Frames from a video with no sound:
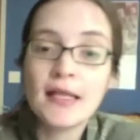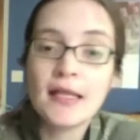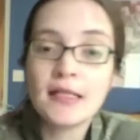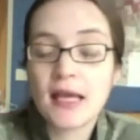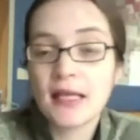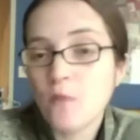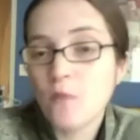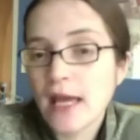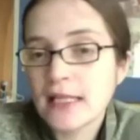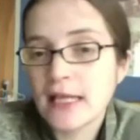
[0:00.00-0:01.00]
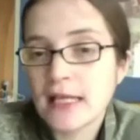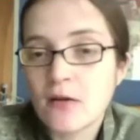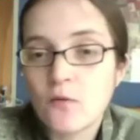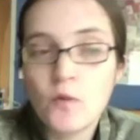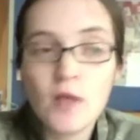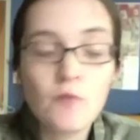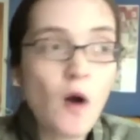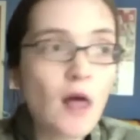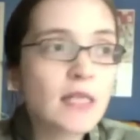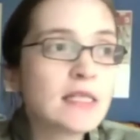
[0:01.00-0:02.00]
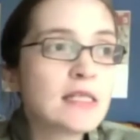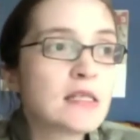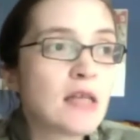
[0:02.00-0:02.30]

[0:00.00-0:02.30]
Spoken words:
In a way, like, we wanted